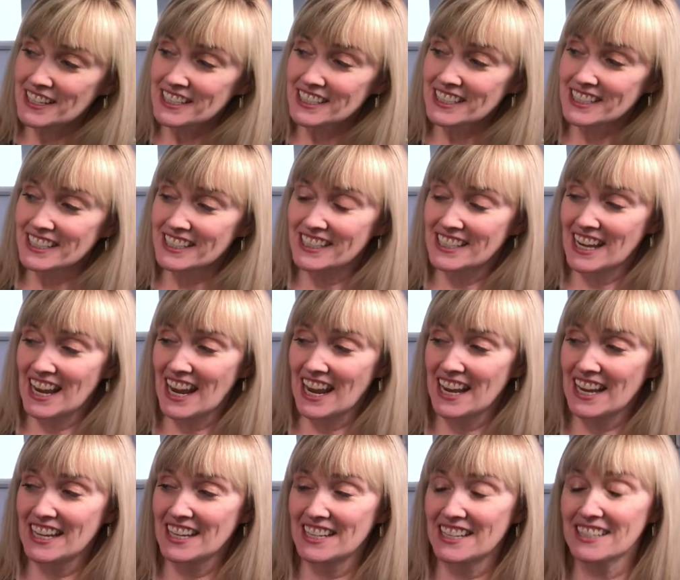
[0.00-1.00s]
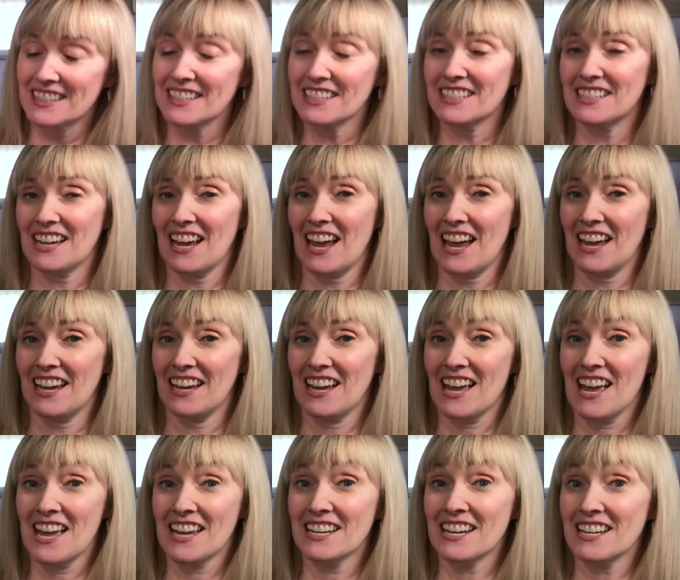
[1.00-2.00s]
Today is the day
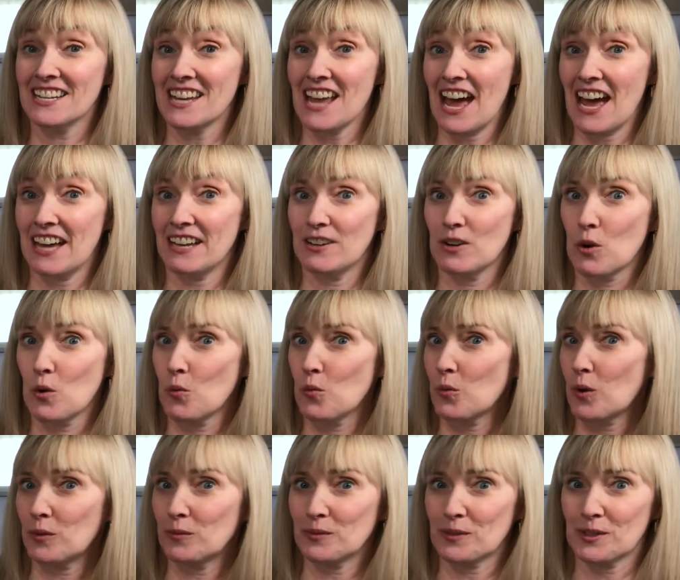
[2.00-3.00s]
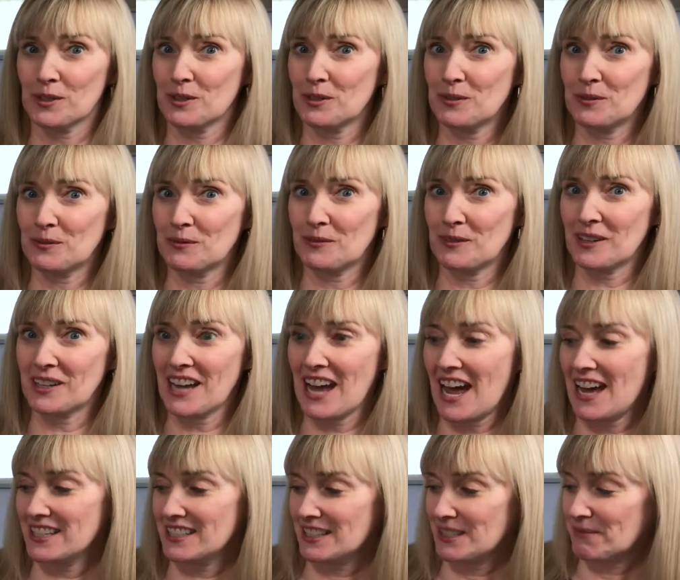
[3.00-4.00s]
Nanette won't soon
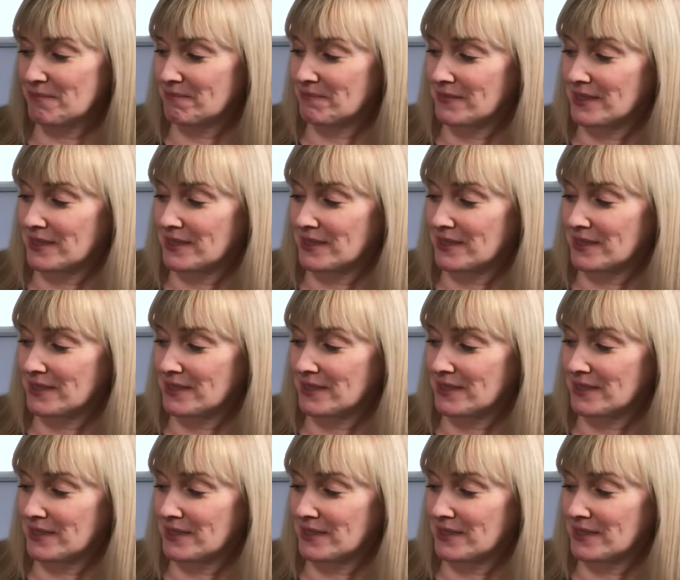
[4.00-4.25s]
forget.